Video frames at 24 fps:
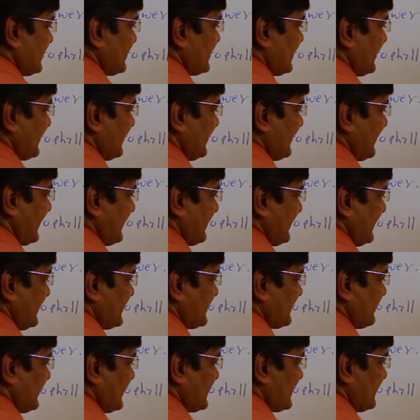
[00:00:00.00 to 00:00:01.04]
Single carpel
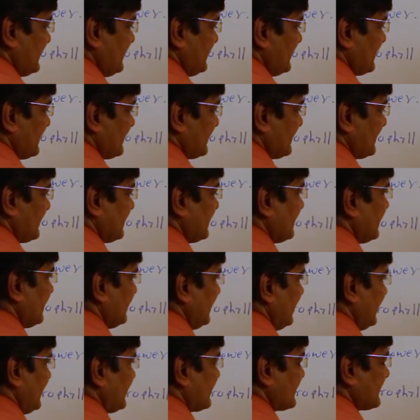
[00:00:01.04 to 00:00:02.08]
is present,
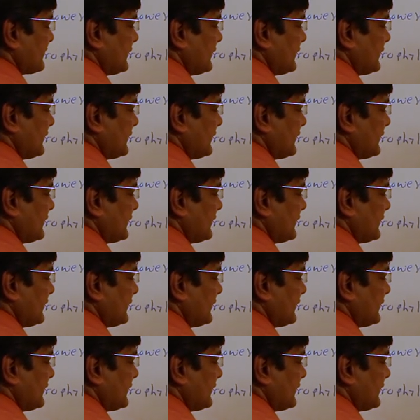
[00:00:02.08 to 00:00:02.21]
it is